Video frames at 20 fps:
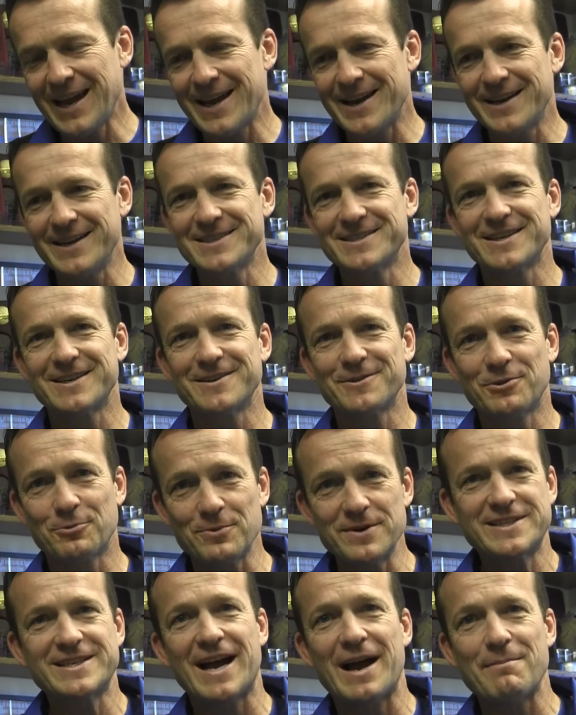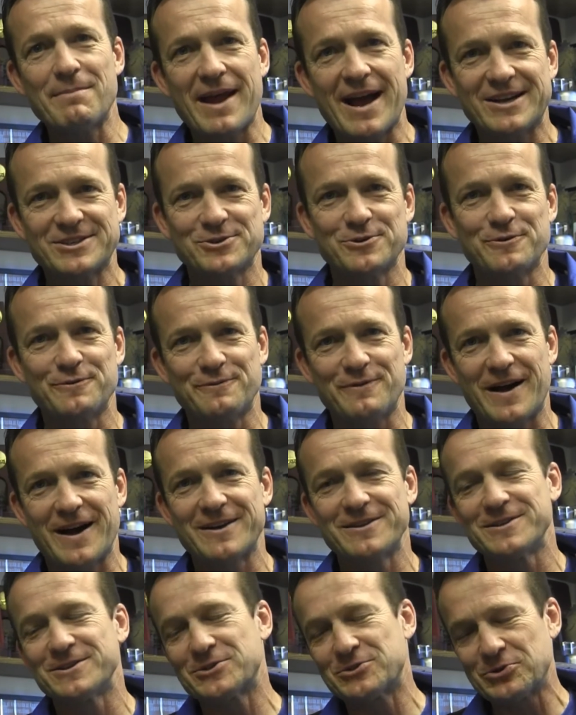and he's a three-time national
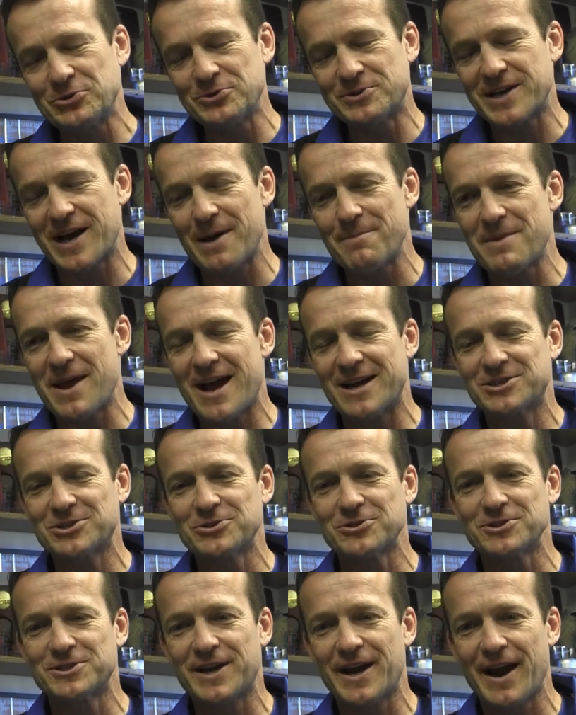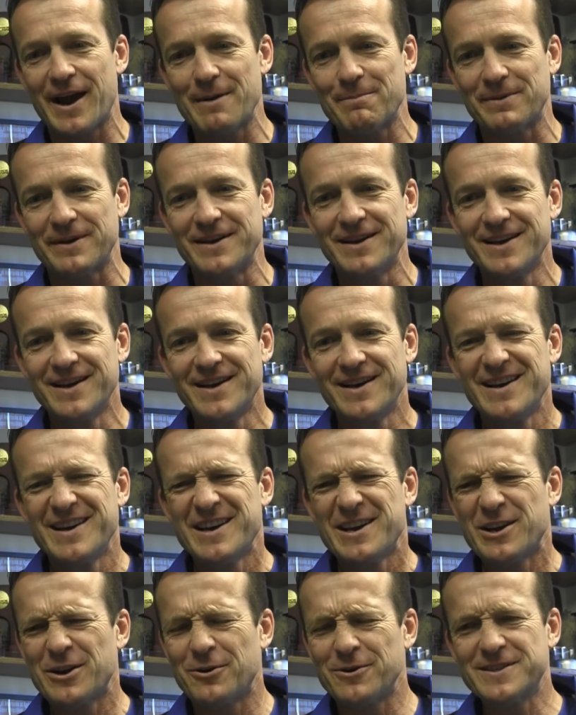finalist, two-time national champ, and
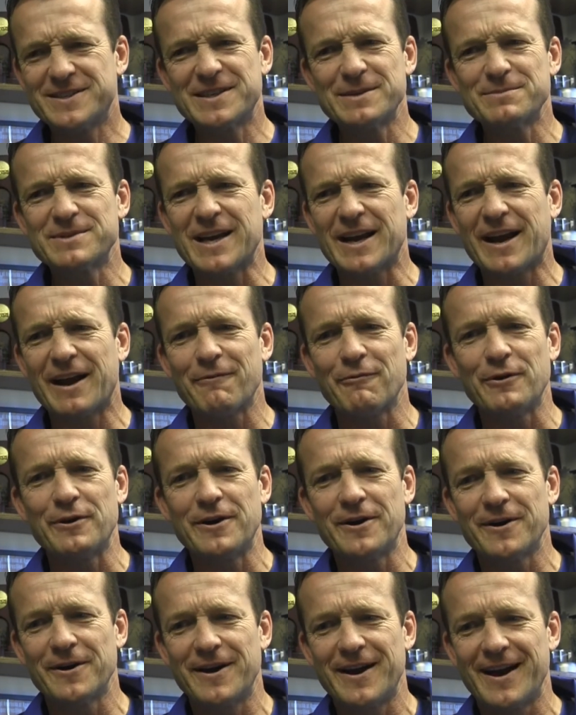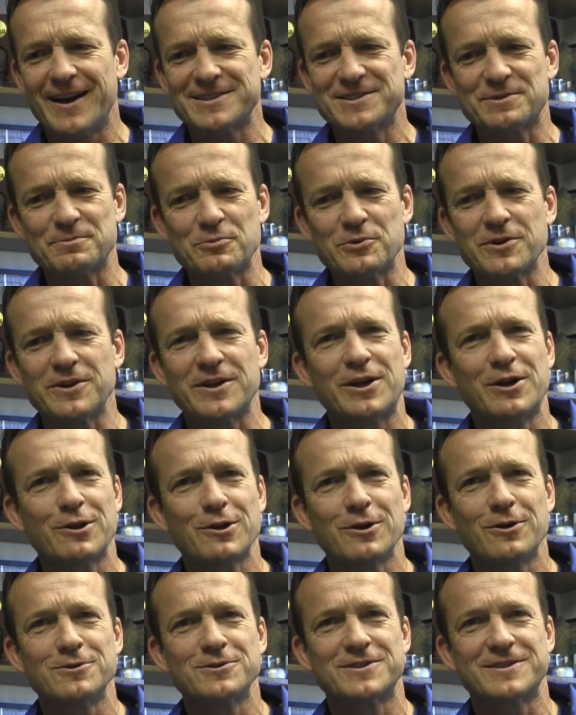it always seems like every year he has some really
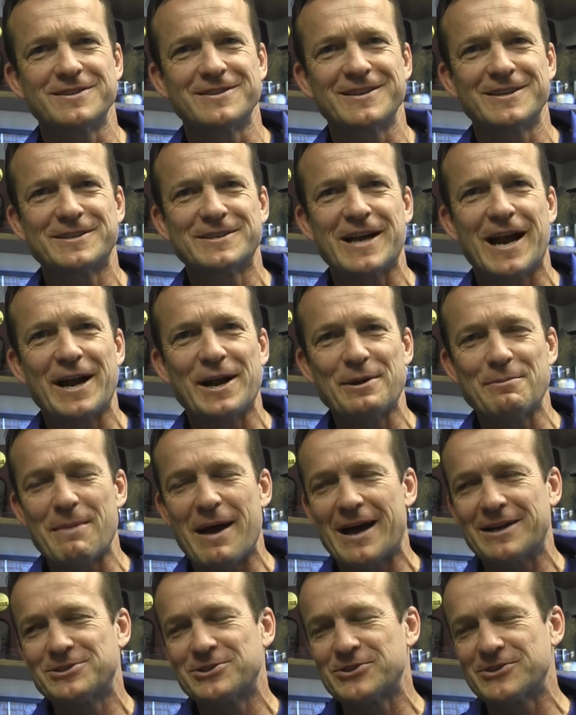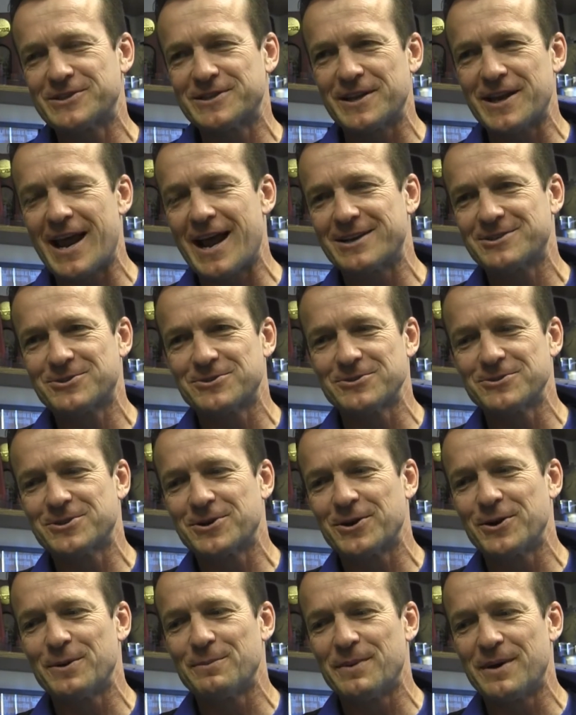close and exciting matches at the national
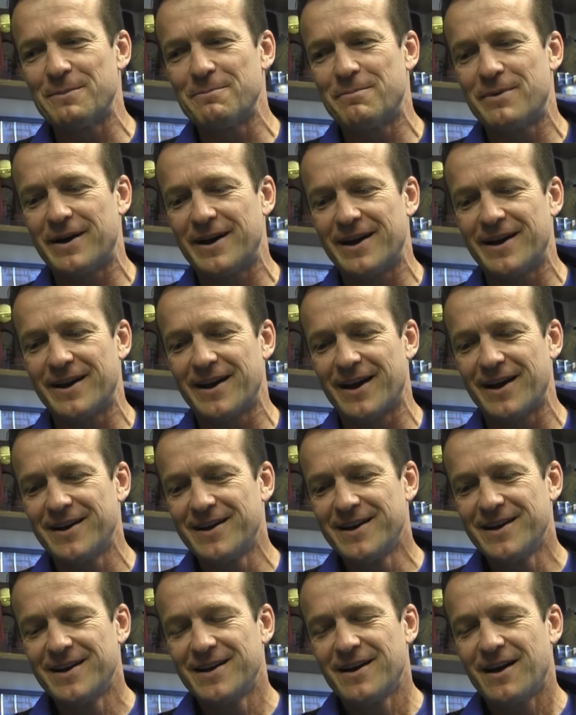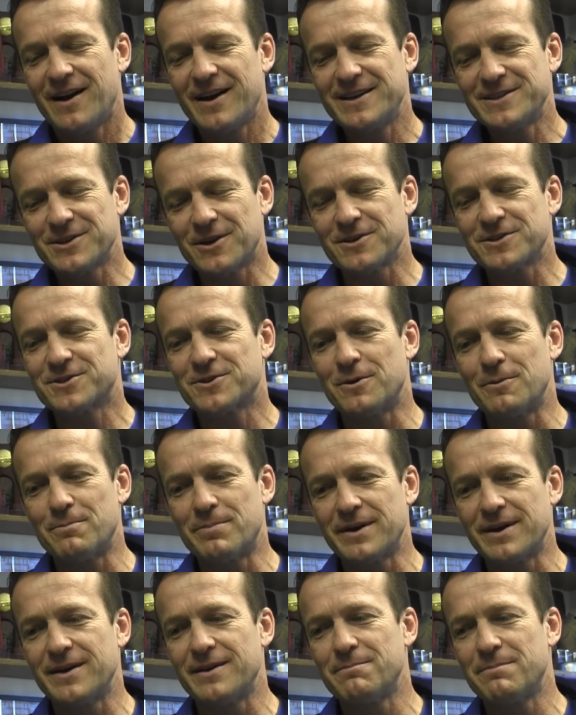tournament, but uh, he's also
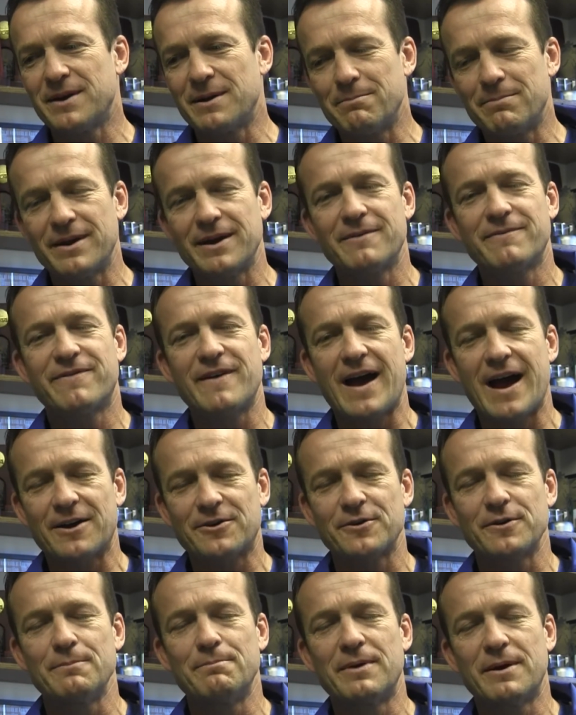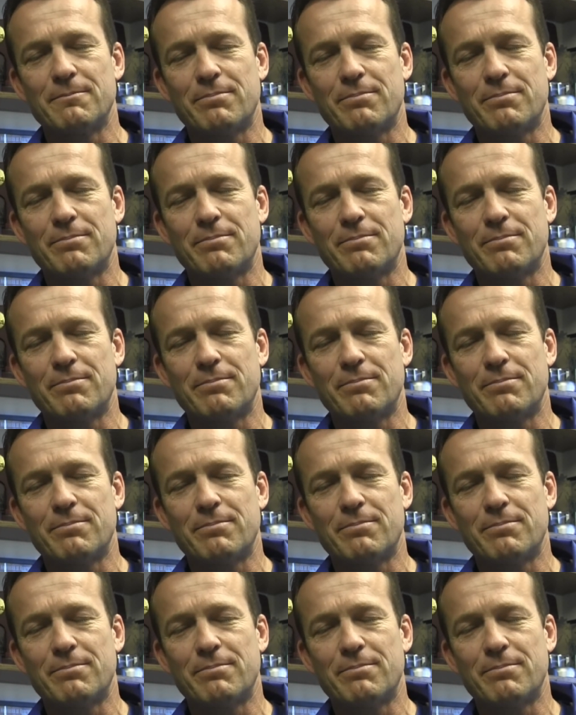been a big factor and